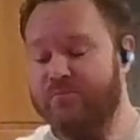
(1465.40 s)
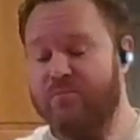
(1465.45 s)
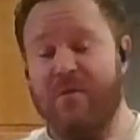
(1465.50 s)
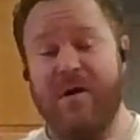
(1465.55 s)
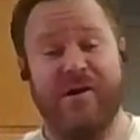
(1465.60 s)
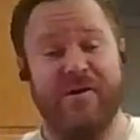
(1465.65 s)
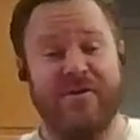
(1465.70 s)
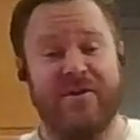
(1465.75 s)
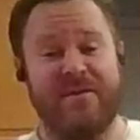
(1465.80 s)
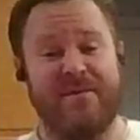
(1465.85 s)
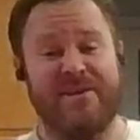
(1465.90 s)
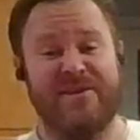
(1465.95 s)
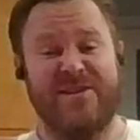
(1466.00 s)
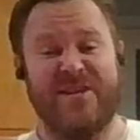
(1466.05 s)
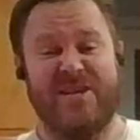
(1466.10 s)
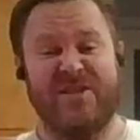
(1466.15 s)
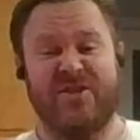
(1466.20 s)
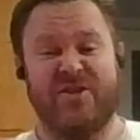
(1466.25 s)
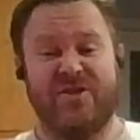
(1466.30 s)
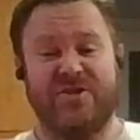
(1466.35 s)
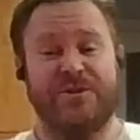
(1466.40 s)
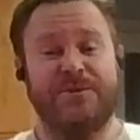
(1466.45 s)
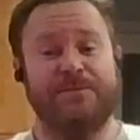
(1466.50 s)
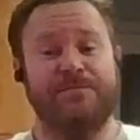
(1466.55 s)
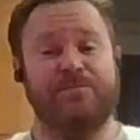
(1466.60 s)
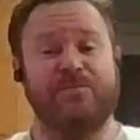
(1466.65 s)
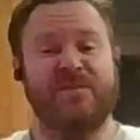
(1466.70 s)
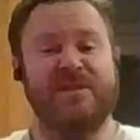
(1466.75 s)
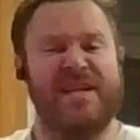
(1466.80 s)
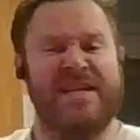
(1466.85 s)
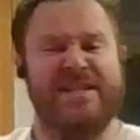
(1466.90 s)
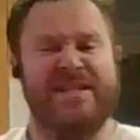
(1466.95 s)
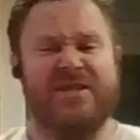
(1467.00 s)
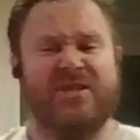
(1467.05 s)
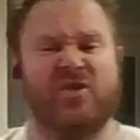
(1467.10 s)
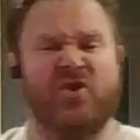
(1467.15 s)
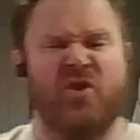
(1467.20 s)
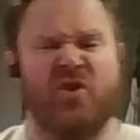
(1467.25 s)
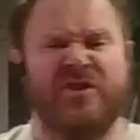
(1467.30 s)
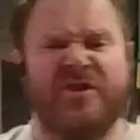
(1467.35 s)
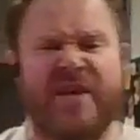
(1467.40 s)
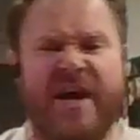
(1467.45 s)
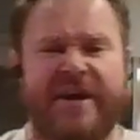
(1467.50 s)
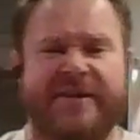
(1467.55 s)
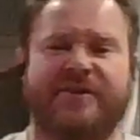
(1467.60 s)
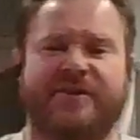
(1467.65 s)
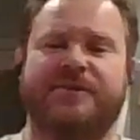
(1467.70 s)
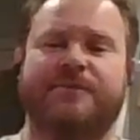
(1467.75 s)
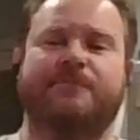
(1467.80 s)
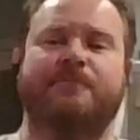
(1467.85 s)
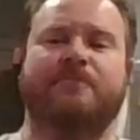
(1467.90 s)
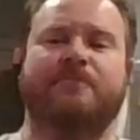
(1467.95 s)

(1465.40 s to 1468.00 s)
Another thing about testers is cook snacks.